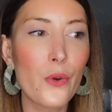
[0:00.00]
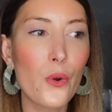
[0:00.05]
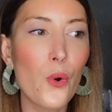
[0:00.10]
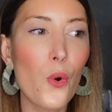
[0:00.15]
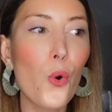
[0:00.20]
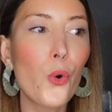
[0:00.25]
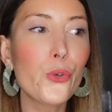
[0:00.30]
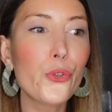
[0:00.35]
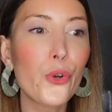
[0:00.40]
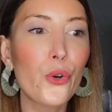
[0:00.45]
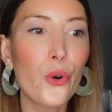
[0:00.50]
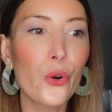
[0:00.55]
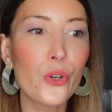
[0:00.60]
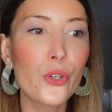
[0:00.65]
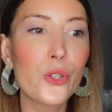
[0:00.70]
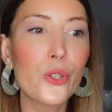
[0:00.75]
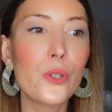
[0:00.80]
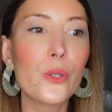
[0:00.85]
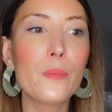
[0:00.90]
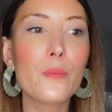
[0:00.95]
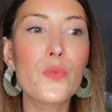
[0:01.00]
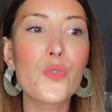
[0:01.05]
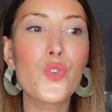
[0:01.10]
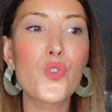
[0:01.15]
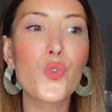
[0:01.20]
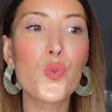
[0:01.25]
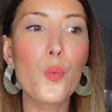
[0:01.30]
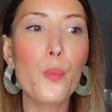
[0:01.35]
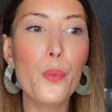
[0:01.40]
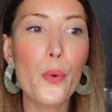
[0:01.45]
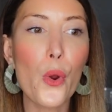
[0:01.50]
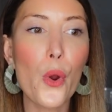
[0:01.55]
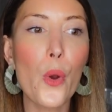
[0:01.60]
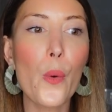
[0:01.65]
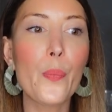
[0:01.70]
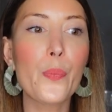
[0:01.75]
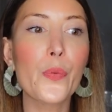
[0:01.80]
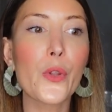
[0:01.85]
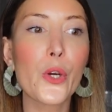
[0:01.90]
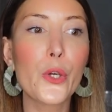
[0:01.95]
the Eau de Lancôme,
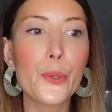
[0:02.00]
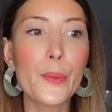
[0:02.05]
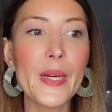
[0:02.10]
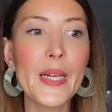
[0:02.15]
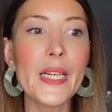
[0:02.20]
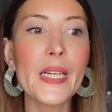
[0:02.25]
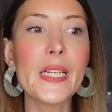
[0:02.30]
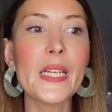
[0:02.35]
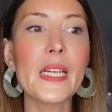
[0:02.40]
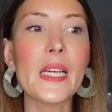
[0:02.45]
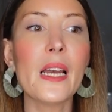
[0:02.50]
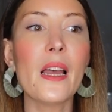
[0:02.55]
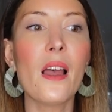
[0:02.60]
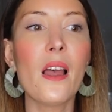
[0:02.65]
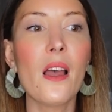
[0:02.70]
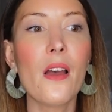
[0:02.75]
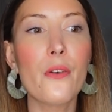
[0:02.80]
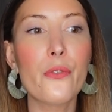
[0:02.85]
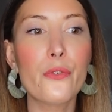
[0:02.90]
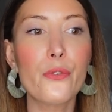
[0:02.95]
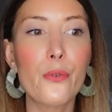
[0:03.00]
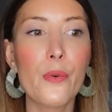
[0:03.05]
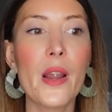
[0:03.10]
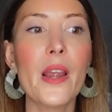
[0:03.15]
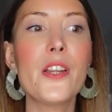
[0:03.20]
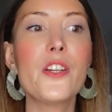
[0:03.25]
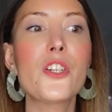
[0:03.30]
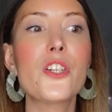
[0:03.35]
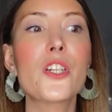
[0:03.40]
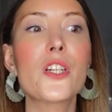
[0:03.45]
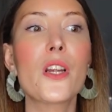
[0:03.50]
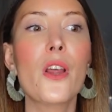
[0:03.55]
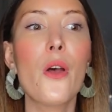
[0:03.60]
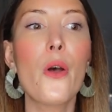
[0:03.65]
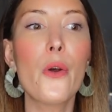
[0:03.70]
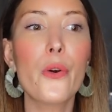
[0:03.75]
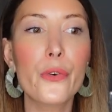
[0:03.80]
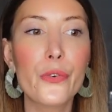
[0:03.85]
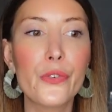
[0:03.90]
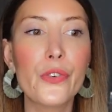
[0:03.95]
super green, fresh,
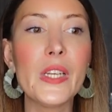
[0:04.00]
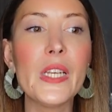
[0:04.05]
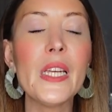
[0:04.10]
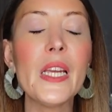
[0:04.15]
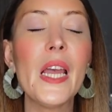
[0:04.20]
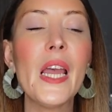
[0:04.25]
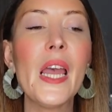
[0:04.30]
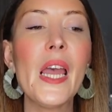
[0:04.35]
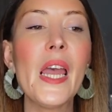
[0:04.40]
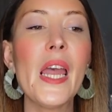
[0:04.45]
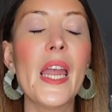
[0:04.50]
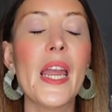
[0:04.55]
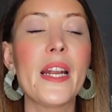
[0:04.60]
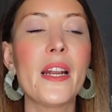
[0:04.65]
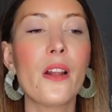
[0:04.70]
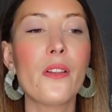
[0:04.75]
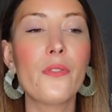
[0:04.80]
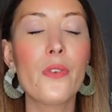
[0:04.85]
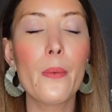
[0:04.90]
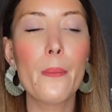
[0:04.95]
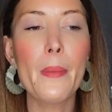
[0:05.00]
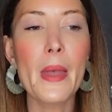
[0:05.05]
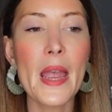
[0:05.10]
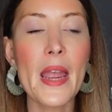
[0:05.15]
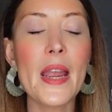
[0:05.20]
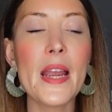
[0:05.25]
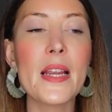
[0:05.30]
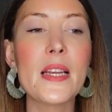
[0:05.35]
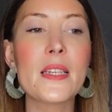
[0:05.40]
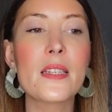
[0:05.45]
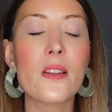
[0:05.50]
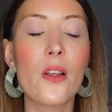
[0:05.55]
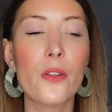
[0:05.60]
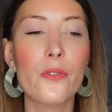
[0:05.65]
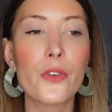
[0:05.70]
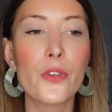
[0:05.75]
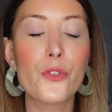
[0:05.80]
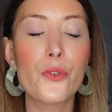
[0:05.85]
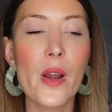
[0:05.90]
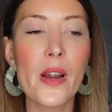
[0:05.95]
earthy, and on the base,
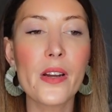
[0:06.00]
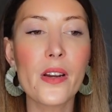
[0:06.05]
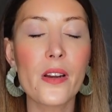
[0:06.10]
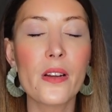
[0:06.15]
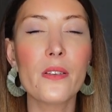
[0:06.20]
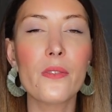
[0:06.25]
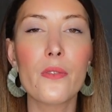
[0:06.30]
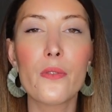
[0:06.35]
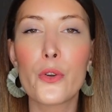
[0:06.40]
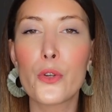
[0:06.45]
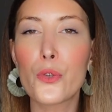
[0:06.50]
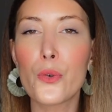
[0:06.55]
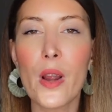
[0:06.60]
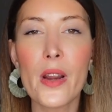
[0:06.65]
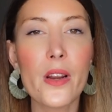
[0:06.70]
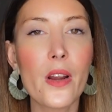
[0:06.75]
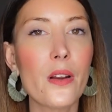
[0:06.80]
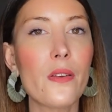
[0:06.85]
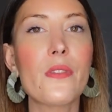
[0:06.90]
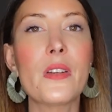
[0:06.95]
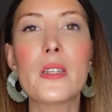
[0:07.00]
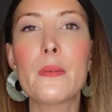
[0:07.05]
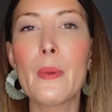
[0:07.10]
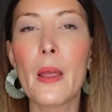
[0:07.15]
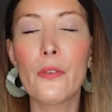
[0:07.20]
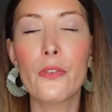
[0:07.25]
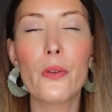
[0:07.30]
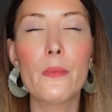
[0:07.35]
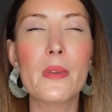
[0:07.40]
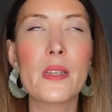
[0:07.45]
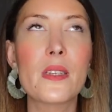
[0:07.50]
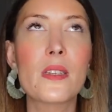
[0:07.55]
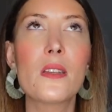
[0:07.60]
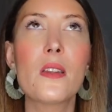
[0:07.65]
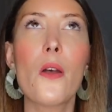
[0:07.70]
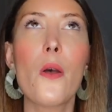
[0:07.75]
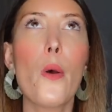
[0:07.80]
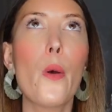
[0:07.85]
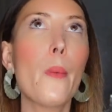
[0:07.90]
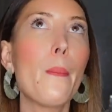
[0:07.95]
on the dry down of this perfume is
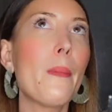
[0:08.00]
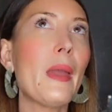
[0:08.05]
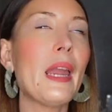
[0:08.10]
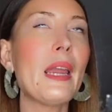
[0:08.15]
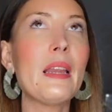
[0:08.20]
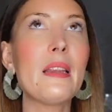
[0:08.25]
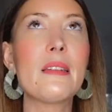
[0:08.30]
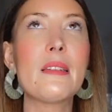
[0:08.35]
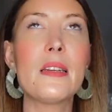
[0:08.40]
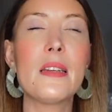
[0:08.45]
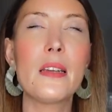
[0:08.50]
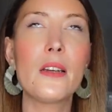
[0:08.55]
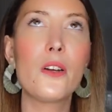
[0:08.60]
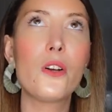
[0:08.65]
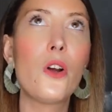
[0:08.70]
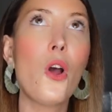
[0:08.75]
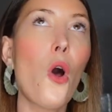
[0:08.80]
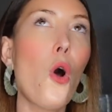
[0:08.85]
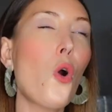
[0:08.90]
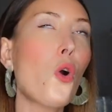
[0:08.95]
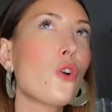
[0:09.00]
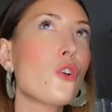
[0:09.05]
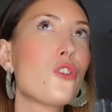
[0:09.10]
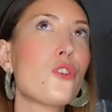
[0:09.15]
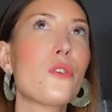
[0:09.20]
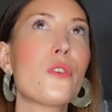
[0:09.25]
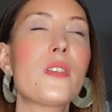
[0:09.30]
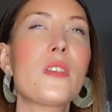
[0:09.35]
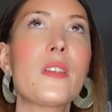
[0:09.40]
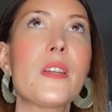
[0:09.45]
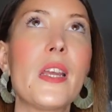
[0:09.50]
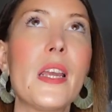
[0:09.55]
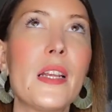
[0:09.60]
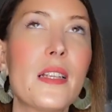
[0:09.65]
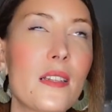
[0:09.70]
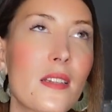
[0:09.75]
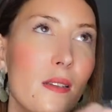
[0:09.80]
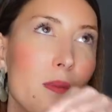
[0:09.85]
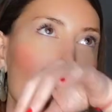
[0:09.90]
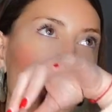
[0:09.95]
amazing, gorgeous,
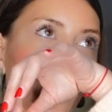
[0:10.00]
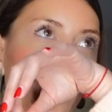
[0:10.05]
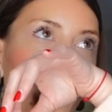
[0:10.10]
it's,